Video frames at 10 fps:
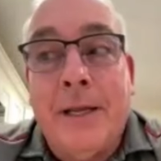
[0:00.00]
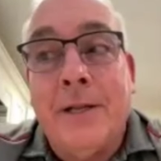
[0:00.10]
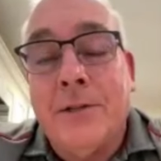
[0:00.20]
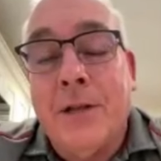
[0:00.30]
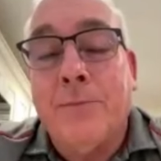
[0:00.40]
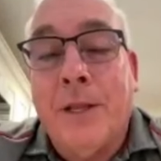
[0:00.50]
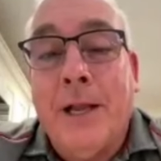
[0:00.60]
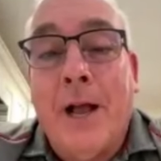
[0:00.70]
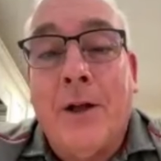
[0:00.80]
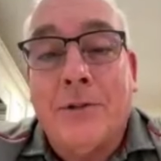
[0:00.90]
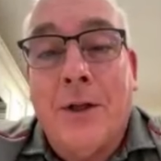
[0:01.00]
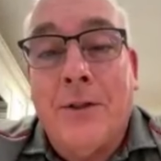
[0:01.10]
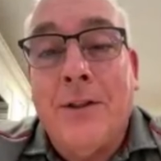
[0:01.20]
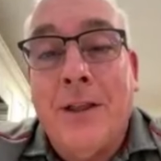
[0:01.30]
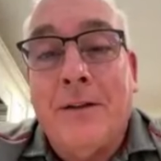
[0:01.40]
it's something else
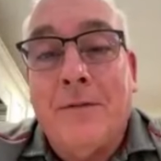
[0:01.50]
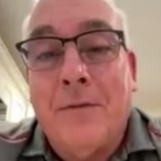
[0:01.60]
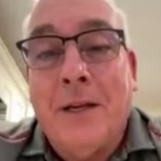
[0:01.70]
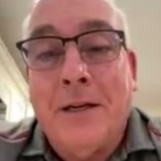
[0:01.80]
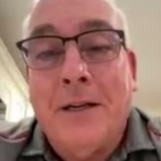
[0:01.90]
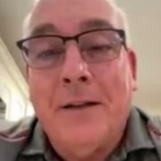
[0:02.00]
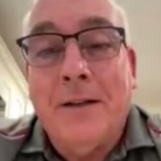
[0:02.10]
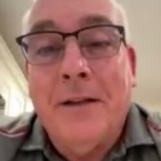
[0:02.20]
other than the feed.